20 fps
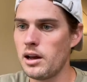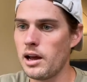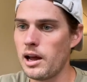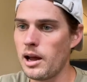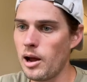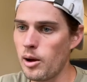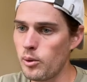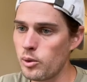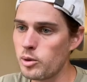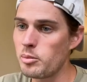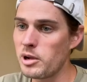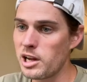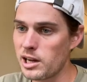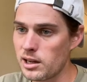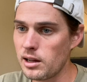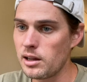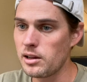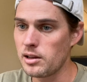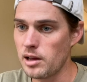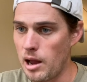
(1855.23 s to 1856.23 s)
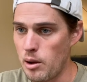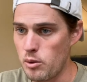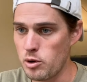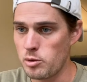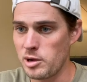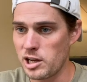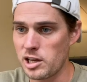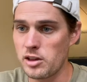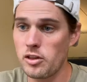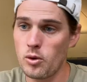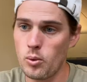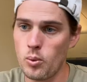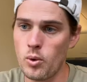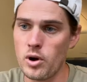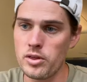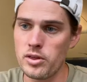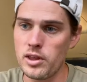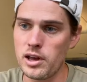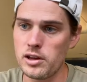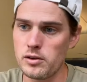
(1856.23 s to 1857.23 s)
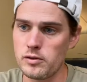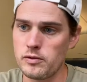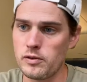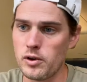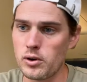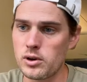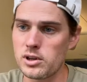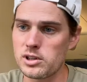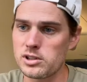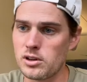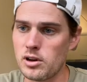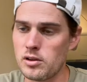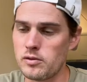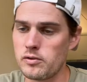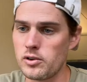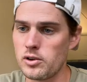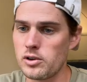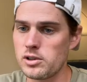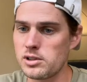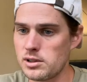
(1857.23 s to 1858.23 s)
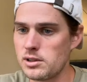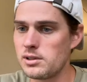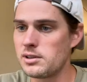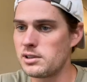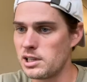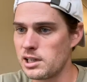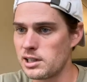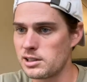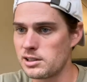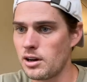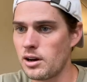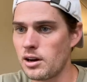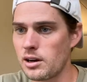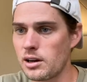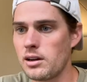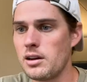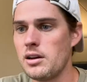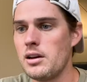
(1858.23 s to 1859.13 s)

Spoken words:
I would make the one that you focused on first TikTok.